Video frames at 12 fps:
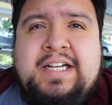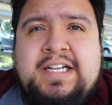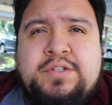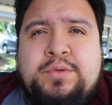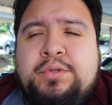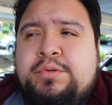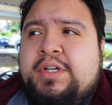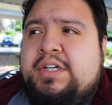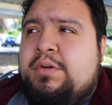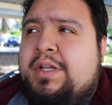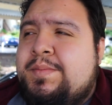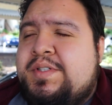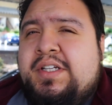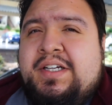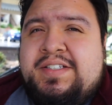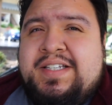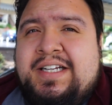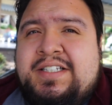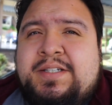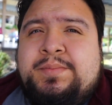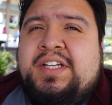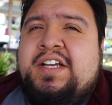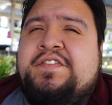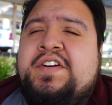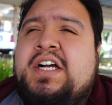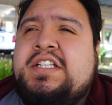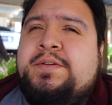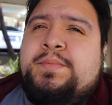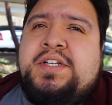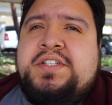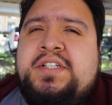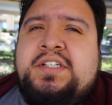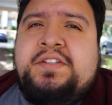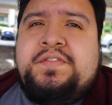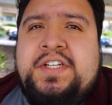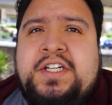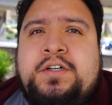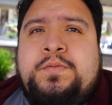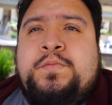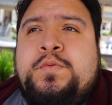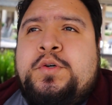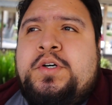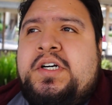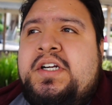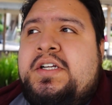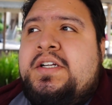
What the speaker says: guys, real quick, while I'm still outside, something I forgot to mention in the video for